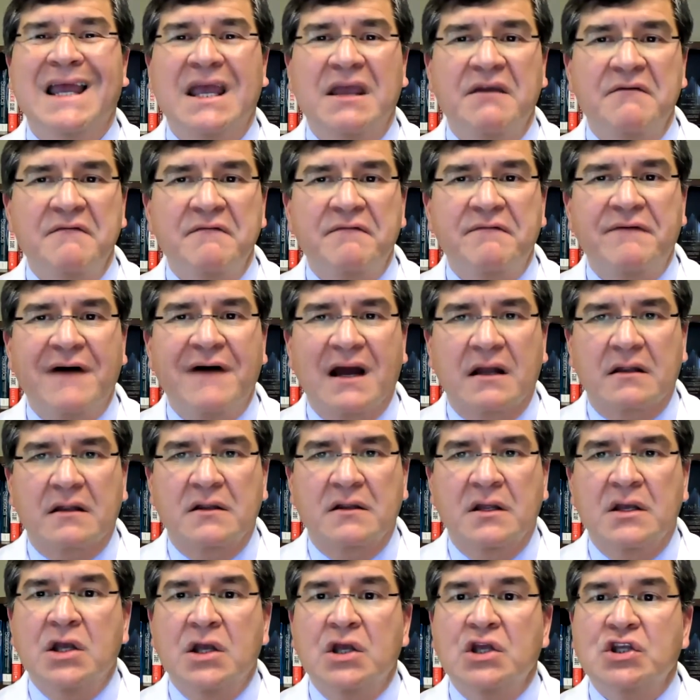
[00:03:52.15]
In
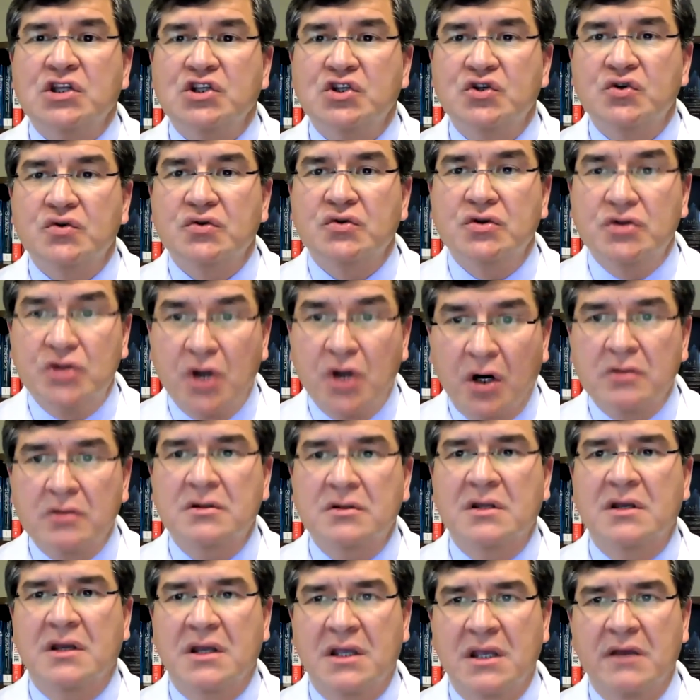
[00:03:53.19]
fact, you
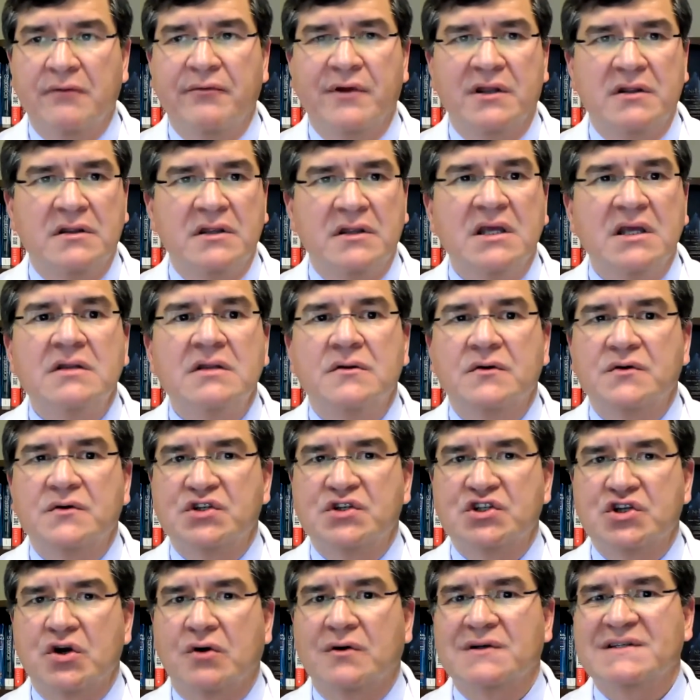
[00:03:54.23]
don't even need to
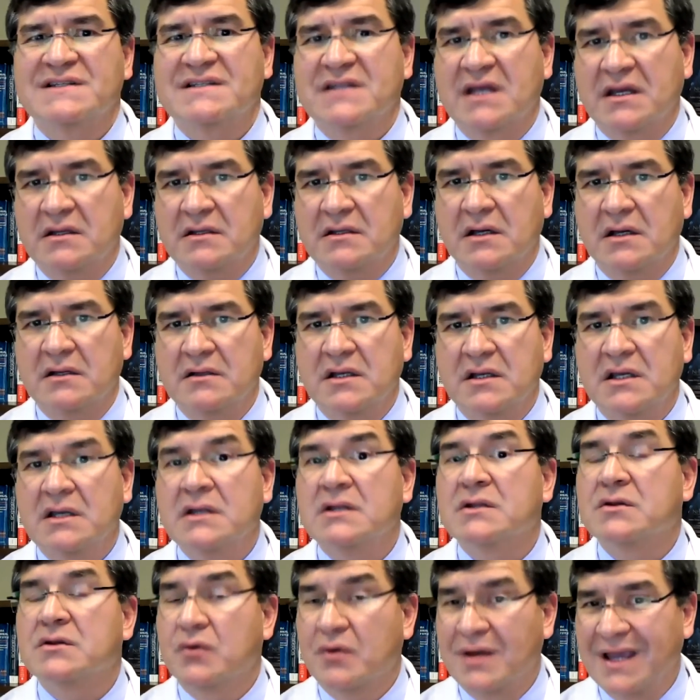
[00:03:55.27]
show a state ID
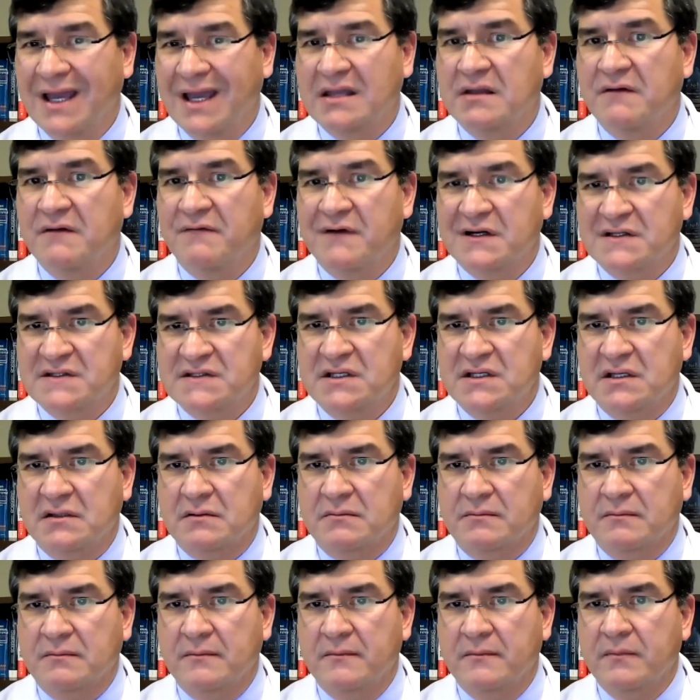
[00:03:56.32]
to get the
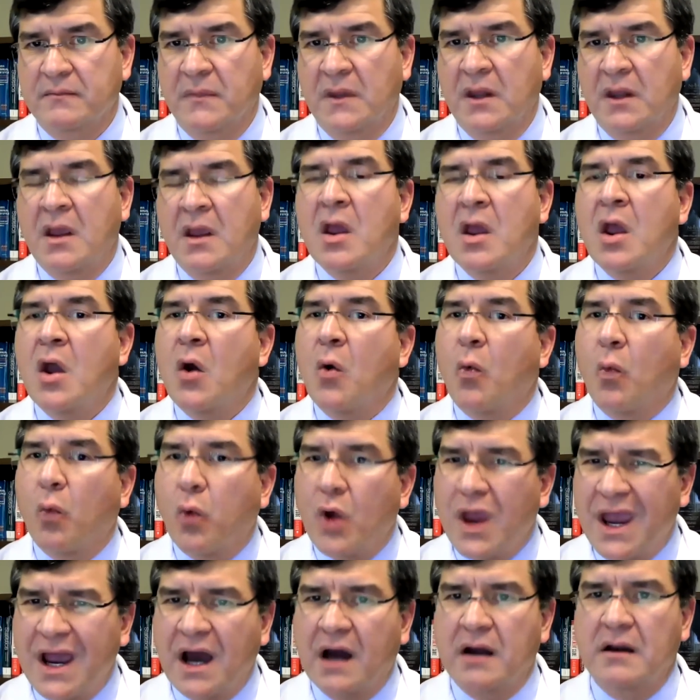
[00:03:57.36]
vaccine.
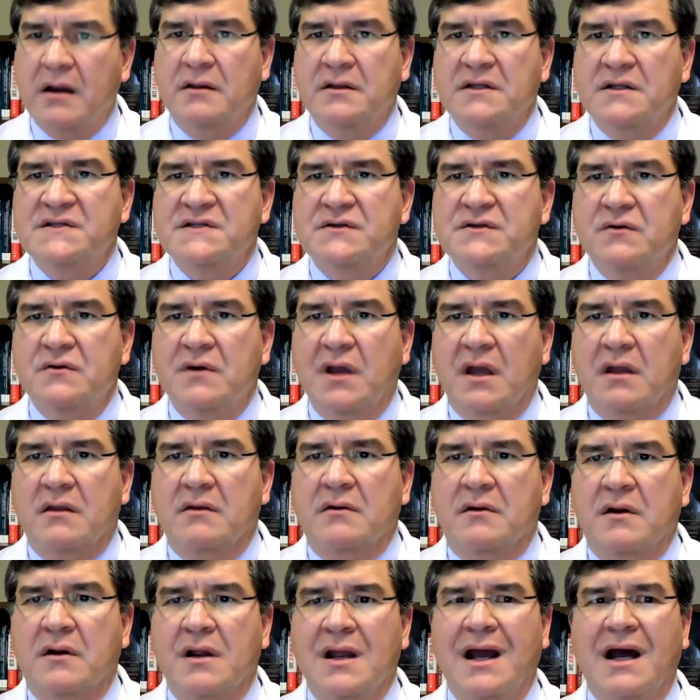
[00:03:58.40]
We are in this
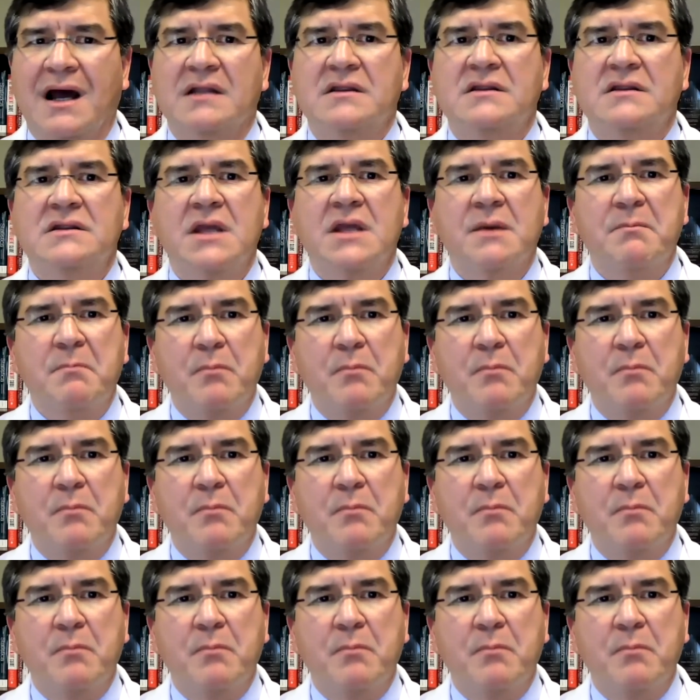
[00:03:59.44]
together, and the